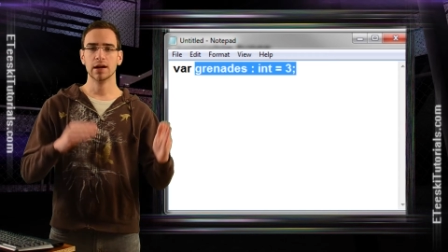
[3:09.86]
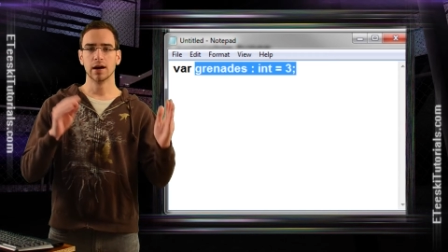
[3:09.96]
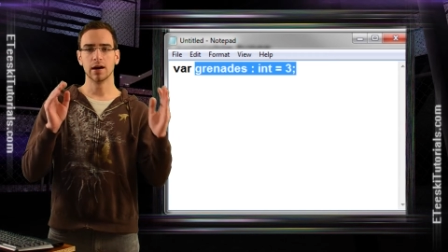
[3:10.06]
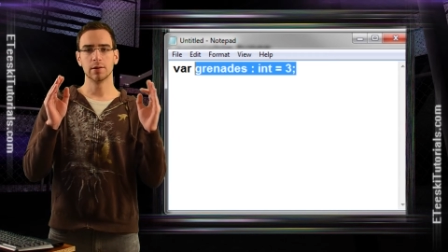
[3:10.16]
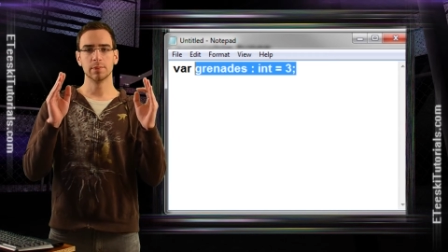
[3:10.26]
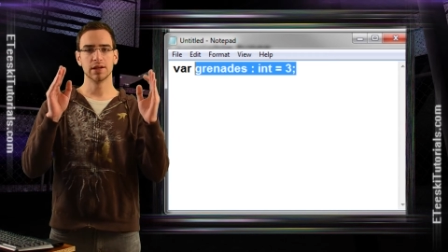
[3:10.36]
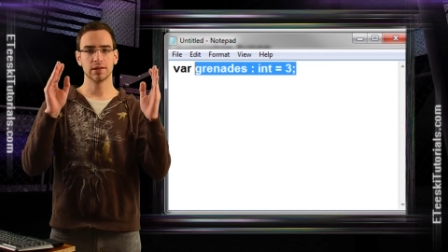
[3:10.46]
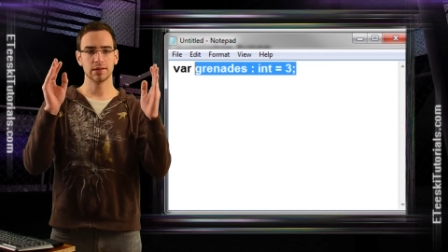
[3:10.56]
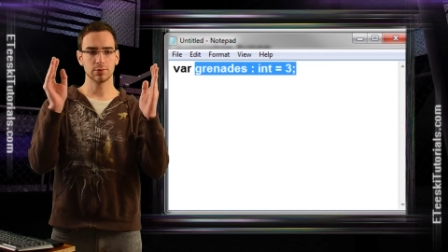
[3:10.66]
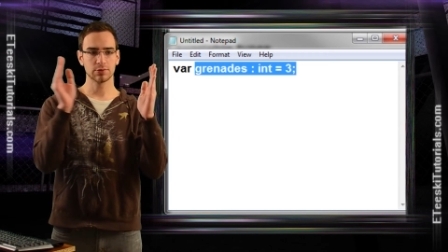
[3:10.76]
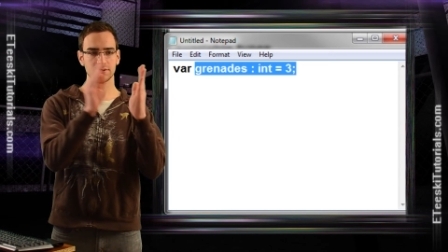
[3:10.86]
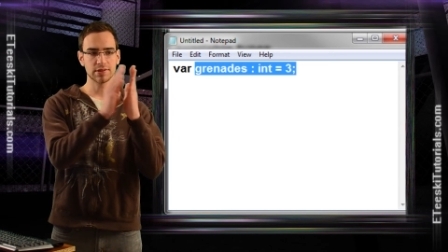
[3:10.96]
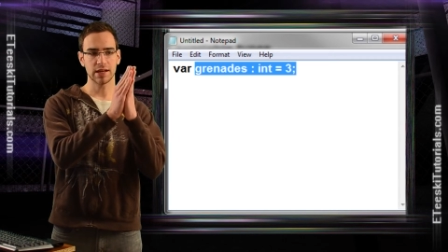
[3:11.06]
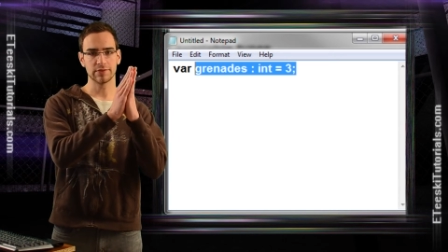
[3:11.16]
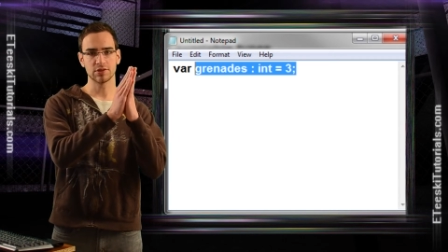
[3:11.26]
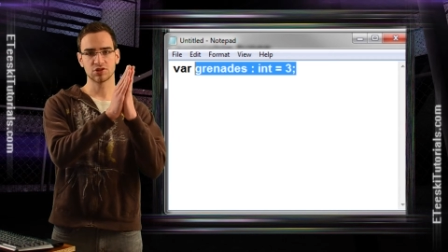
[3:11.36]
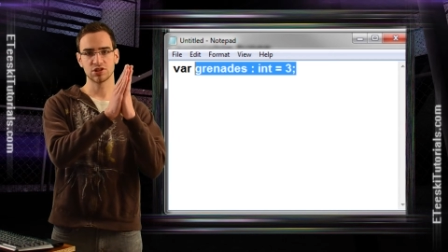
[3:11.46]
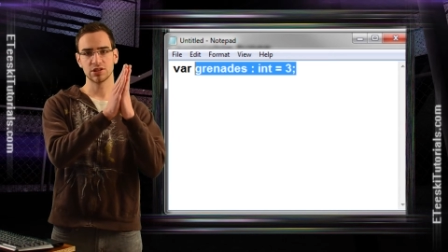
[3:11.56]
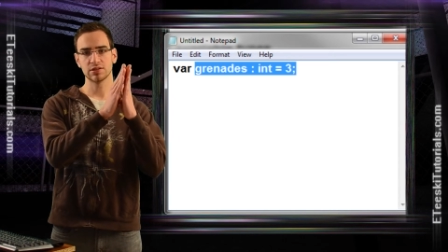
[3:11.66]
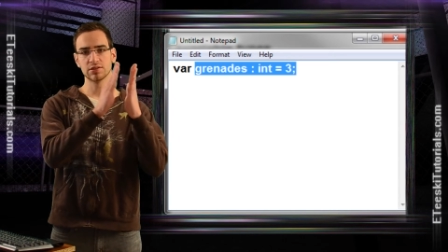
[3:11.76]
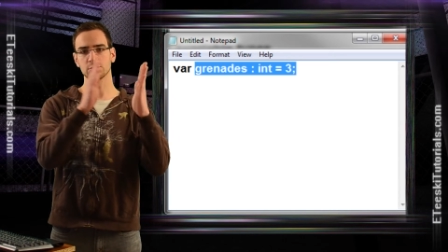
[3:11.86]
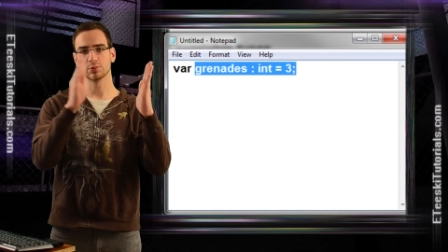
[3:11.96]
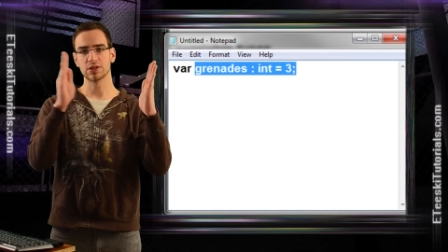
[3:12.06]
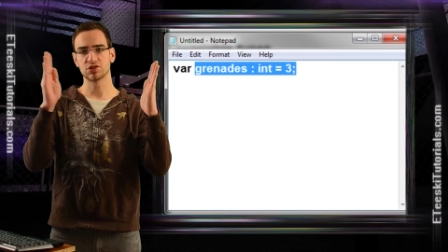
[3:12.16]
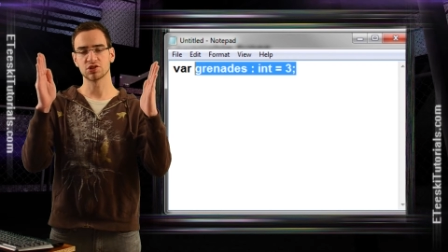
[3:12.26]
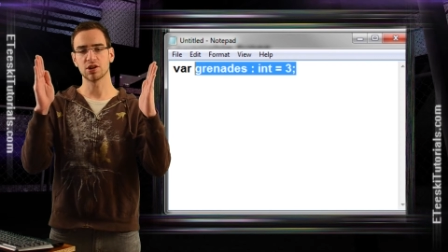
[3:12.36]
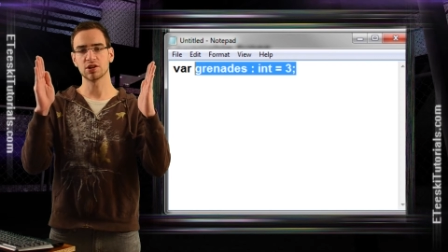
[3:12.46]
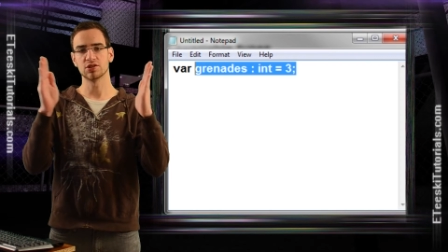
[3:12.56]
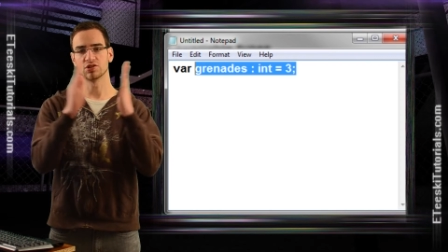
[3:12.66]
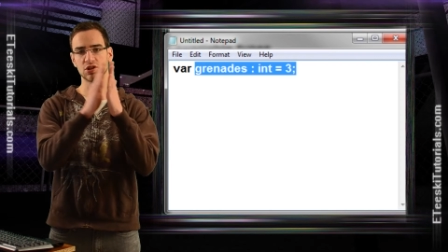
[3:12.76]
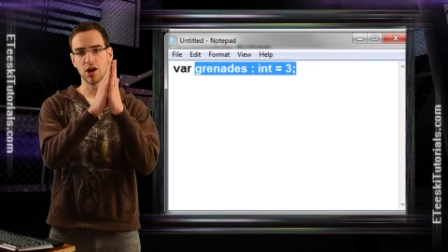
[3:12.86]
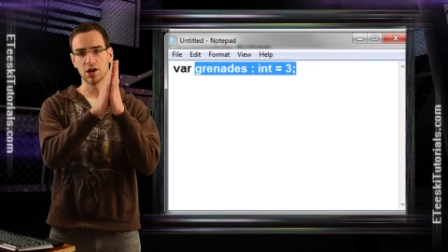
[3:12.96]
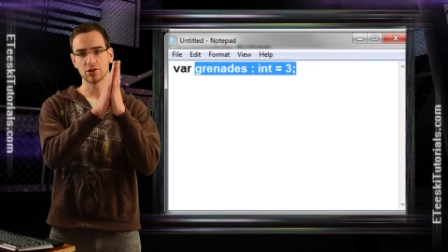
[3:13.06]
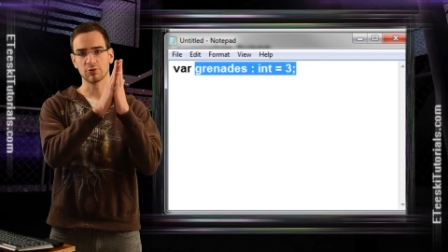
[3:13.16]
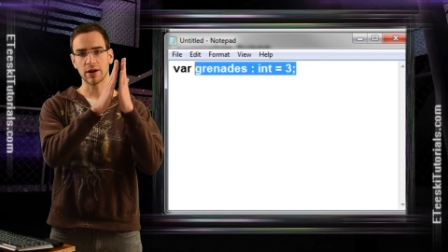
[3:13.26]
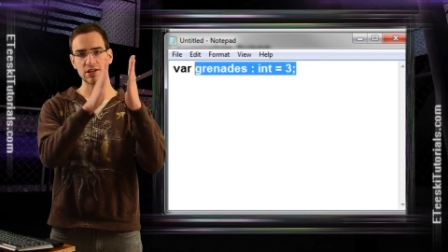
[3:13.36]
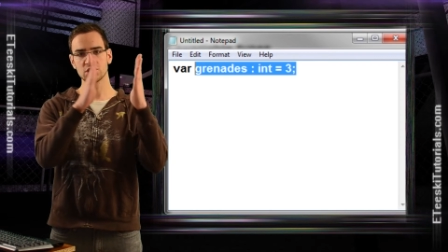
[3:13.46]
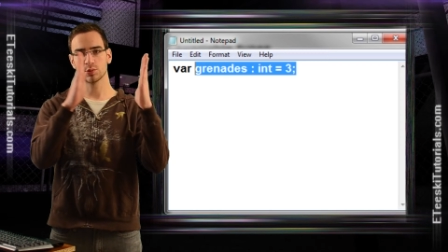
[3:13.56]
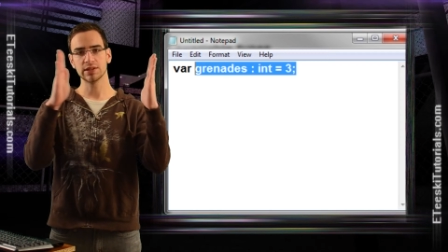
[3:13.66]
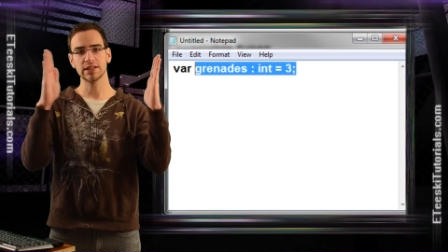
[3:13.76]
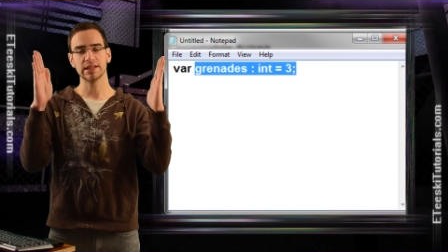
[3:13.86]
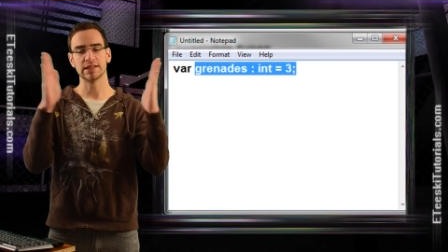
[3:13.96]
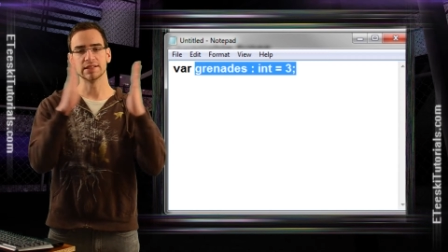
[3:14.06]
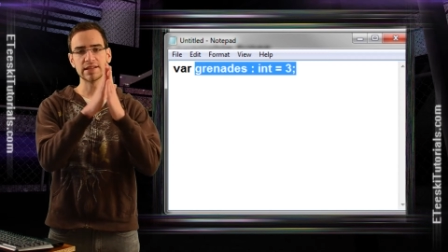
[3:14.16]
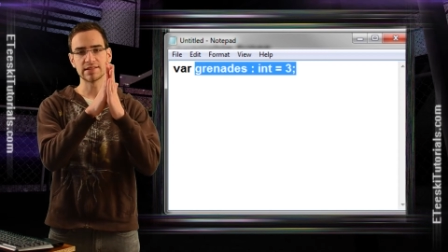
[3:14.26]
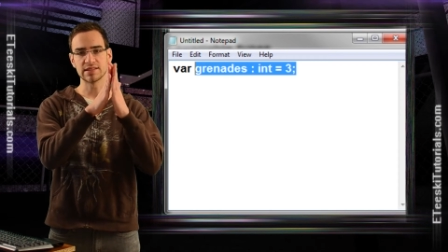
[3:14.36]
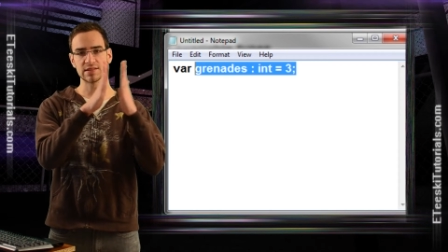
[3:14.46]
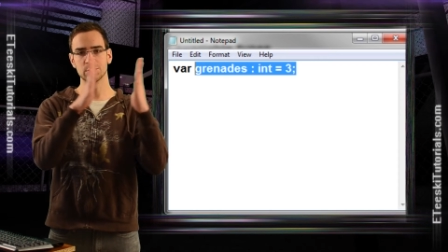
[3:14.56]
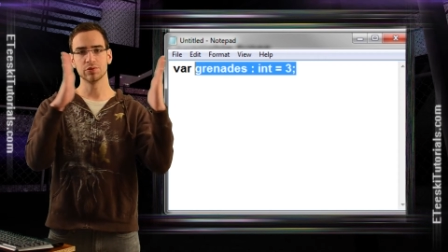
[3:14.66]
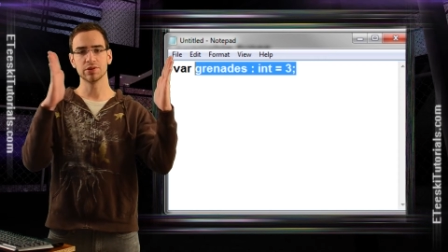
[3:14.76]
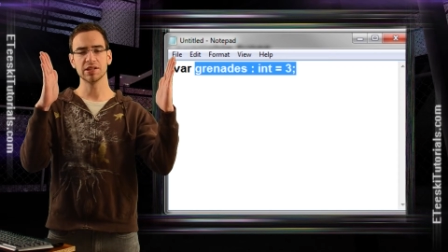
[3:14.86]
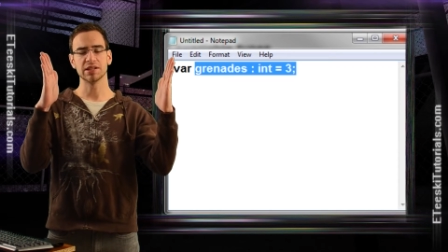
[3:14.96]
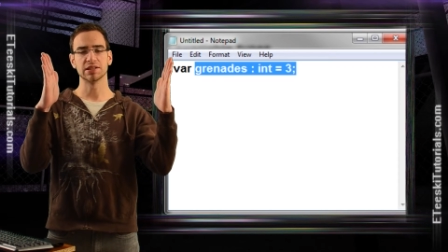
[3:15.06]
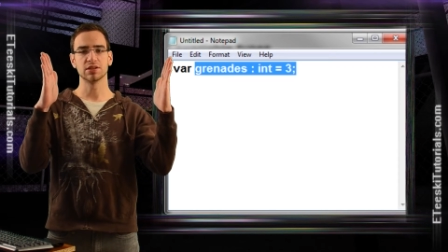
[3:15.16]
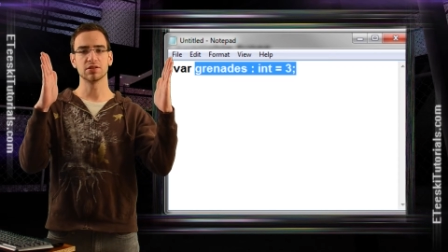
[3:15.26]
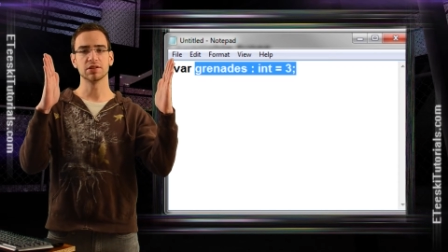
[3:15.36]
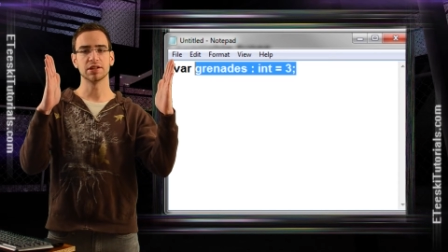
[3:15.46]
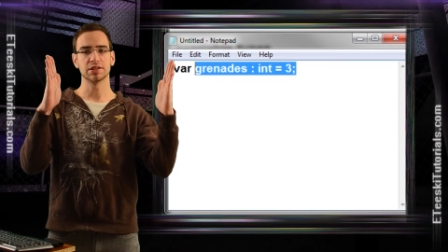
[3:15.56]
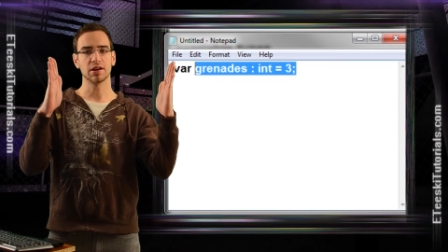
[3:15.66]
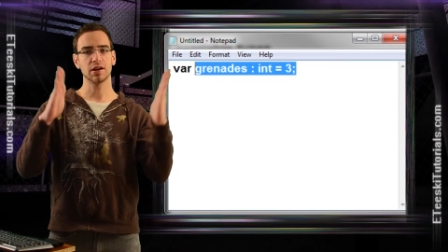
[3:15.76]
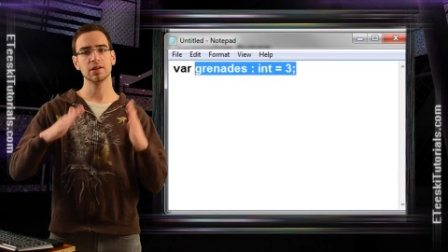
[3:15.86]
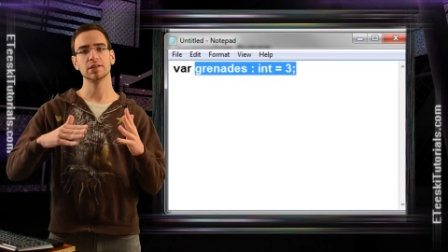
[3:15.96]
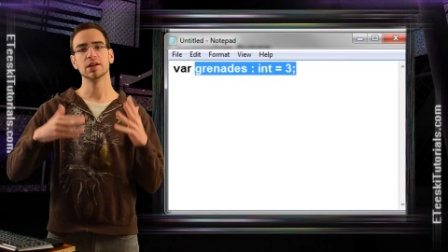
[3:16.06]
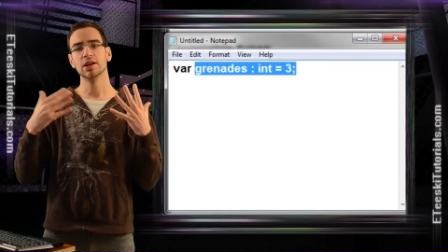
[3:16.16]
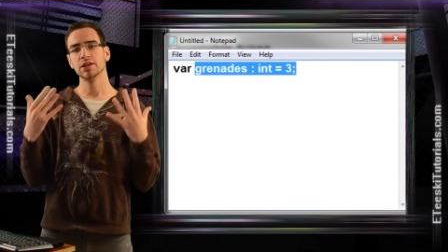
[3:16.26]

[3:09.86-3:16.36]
Um, in order to have your shield recharge uh, gradually and nice and smoothly and look good on your HUD,